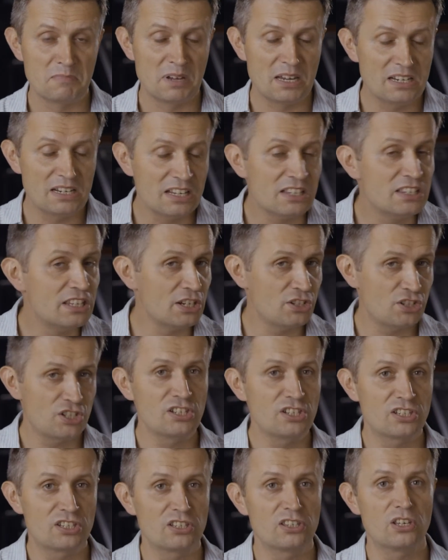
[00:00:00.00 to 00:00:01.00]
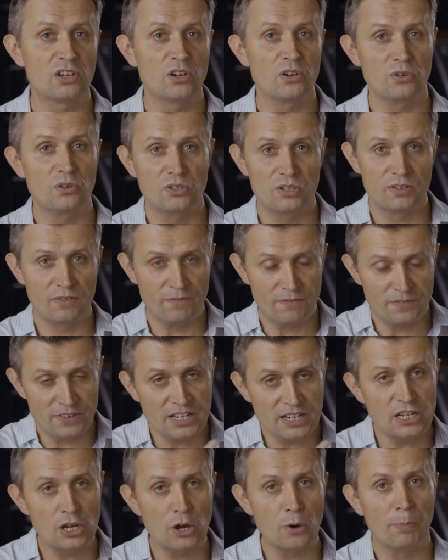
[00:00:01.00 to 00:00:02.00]
In addition to those
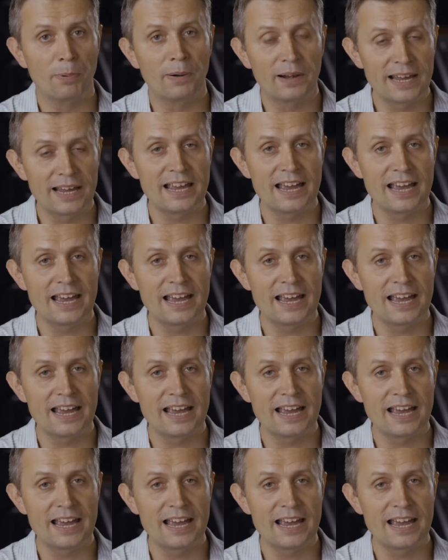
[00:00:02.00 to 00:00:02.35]
video player